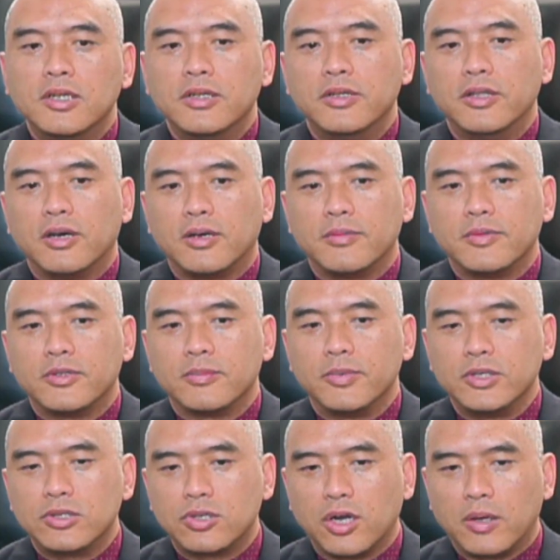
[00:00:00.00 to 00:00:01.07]
not to be
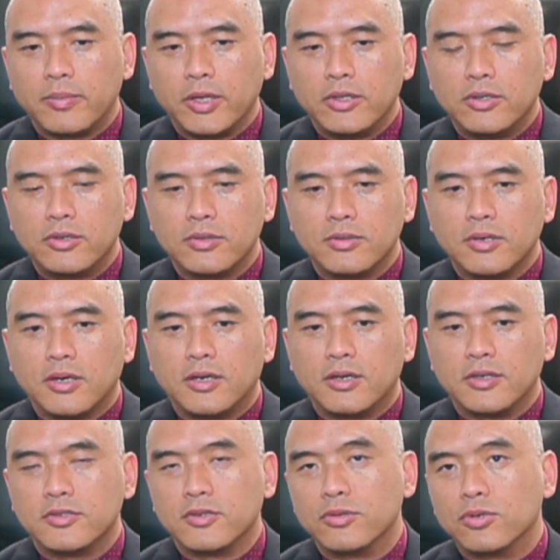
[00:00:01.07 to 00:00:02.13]
trapped into a
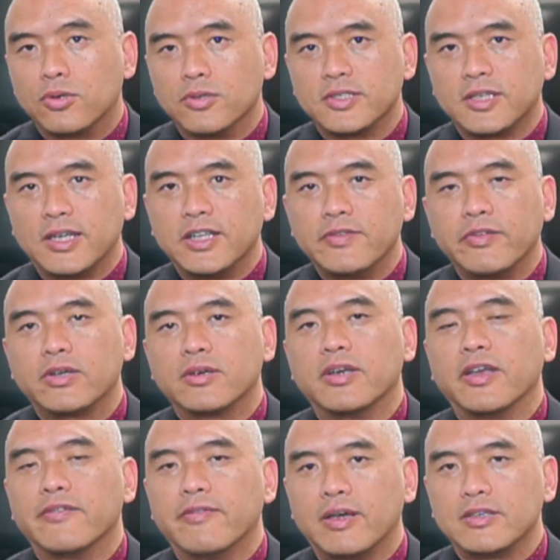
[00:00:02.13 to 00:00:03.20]
so-called scientific
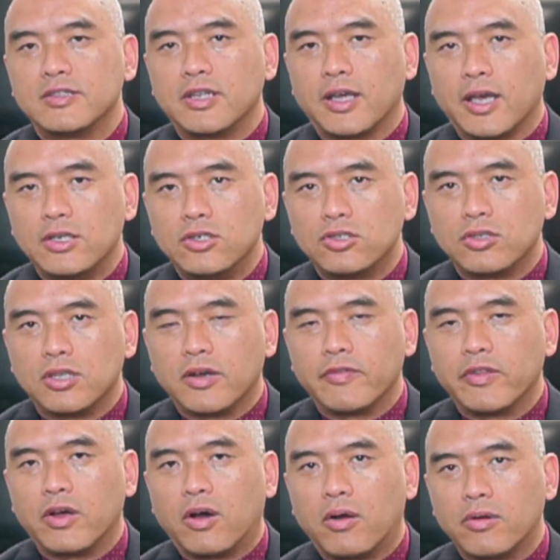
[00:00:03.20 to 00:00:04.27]
investigation of
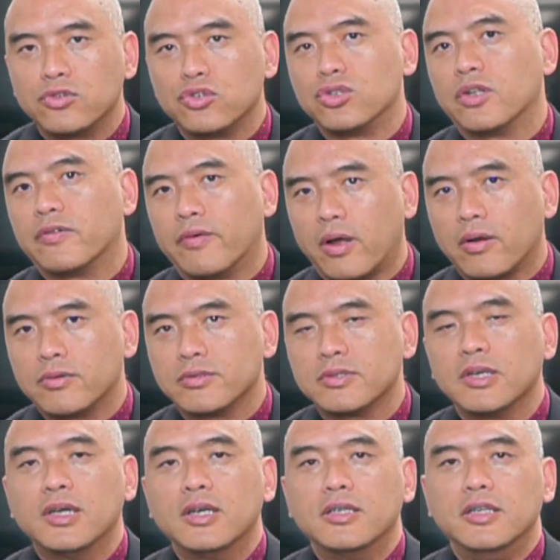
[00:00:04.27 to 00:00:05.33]
the origin of the virus.
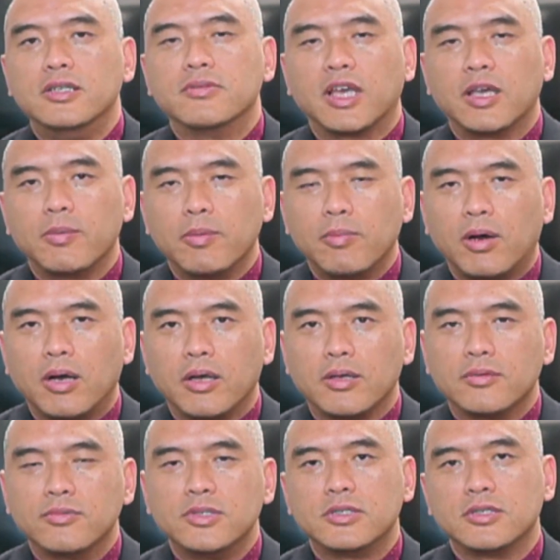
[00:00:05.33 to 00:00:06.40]
Need to keep in
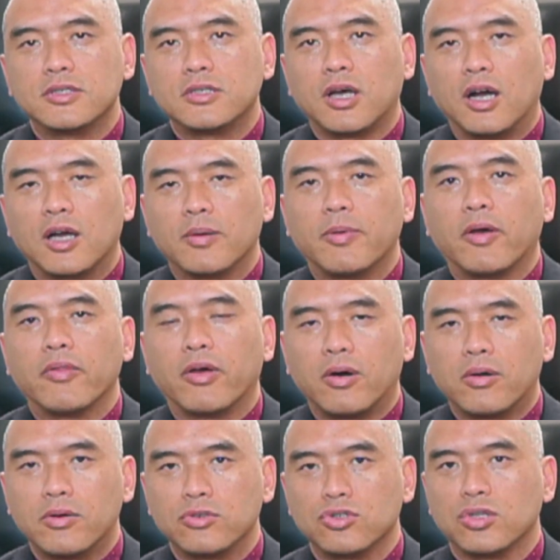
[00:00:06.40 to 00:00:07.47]
mind, we just talk about the
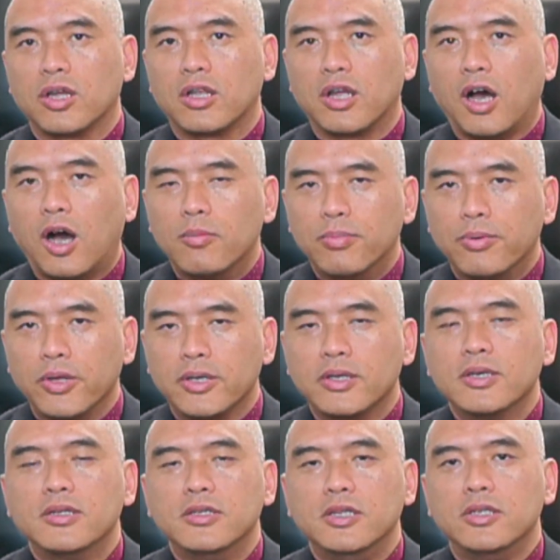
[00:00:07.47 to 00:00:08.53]
origin of the outbreak,
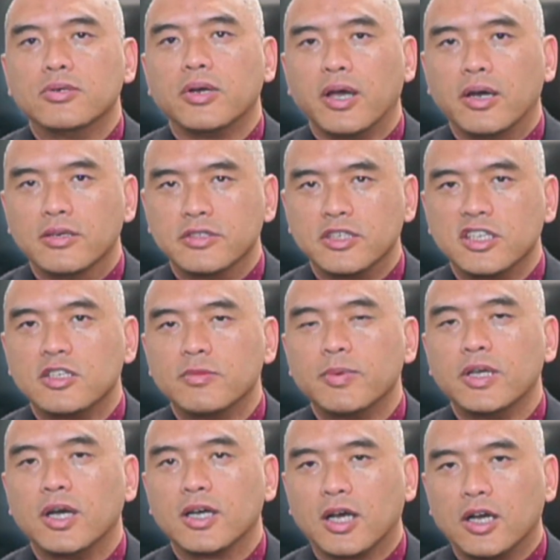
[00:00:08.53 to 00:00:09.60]
need to hold
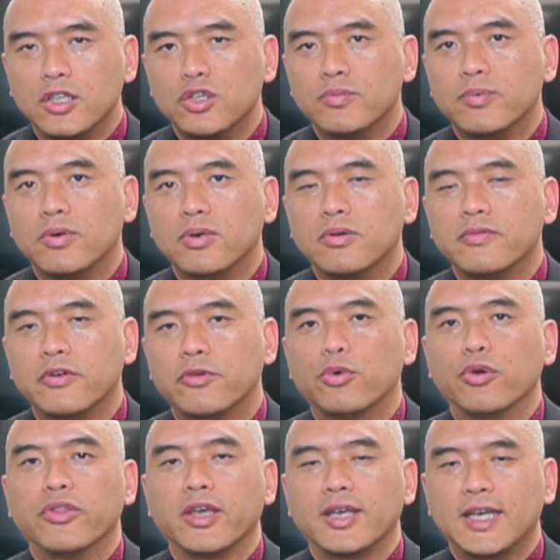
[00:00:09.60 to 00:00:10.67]
CCP accountable for
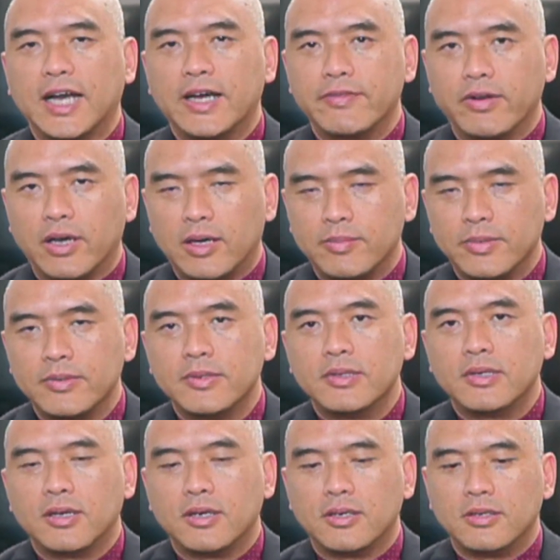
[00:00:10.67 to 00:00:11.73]
what they cover up.
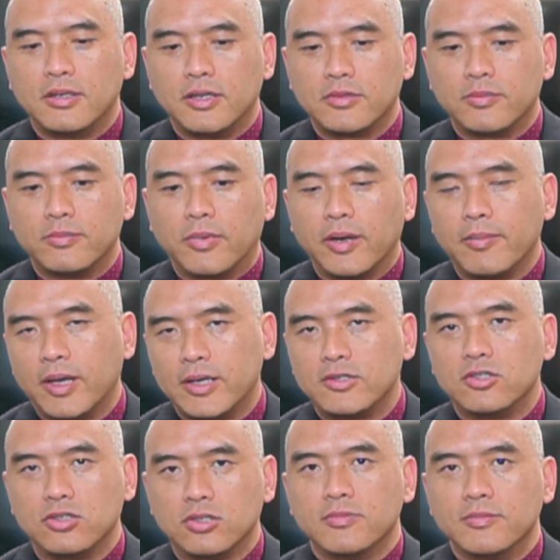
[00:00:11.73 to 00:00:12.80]
That's my
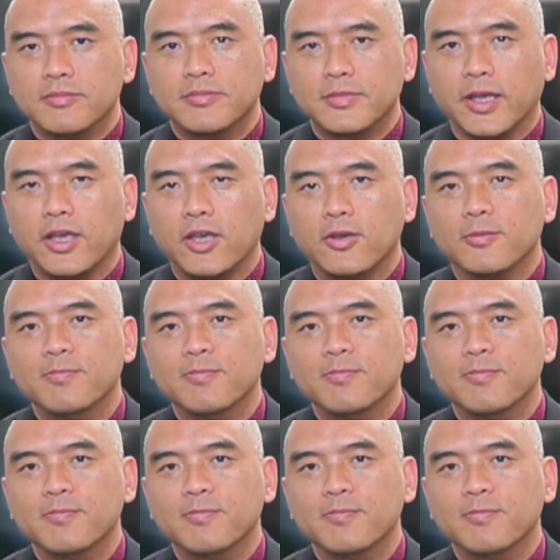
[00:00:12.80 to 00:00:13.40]
message. Thank you.